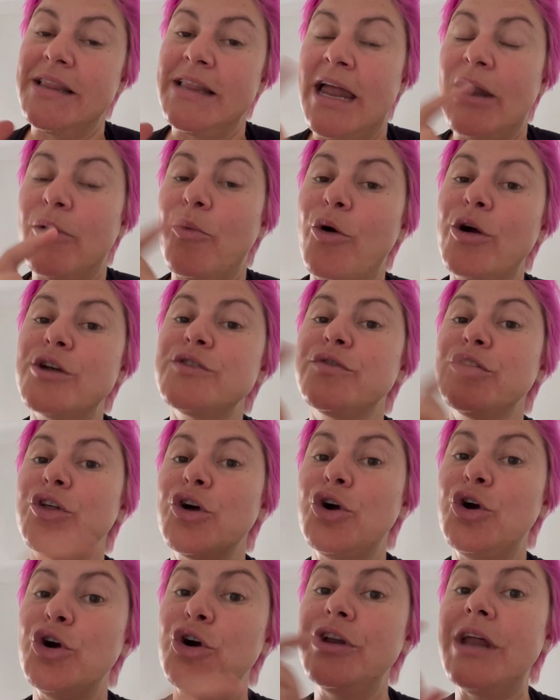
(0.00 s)
that it works for the
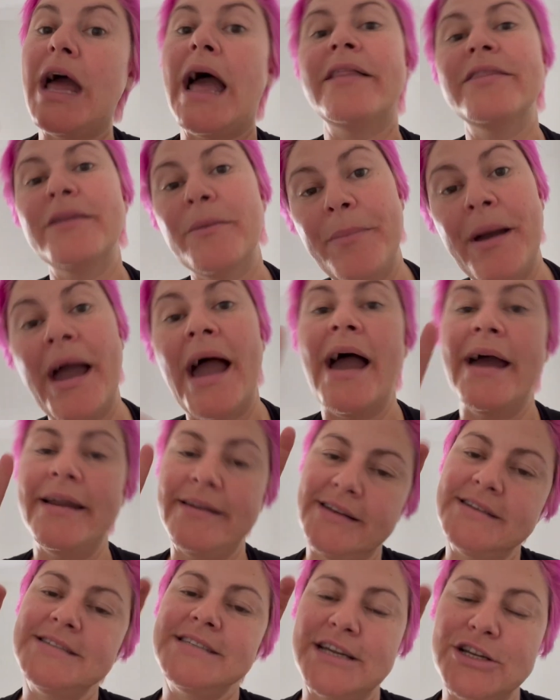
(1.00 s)
good and the bad,
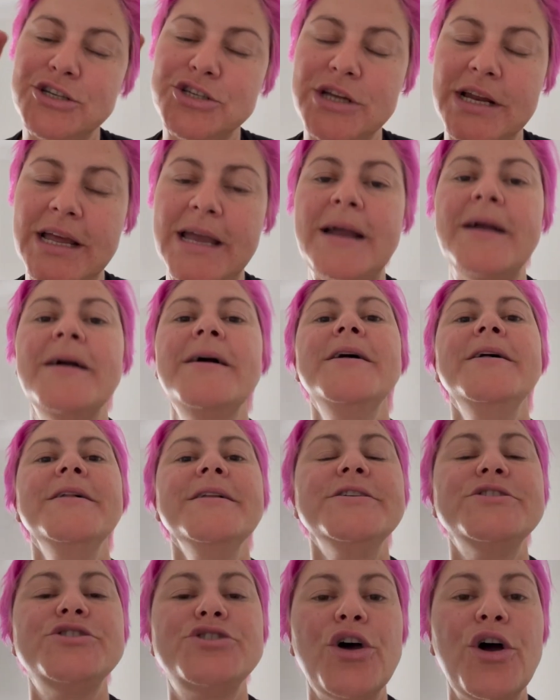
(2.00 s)
essentially.
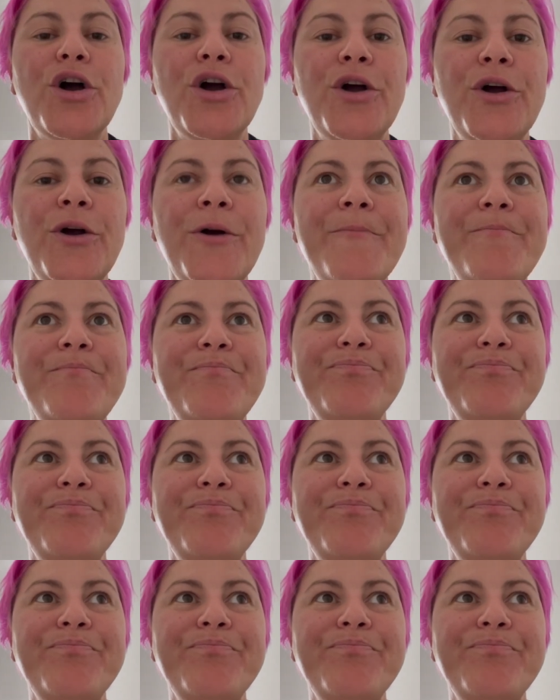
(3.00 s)
So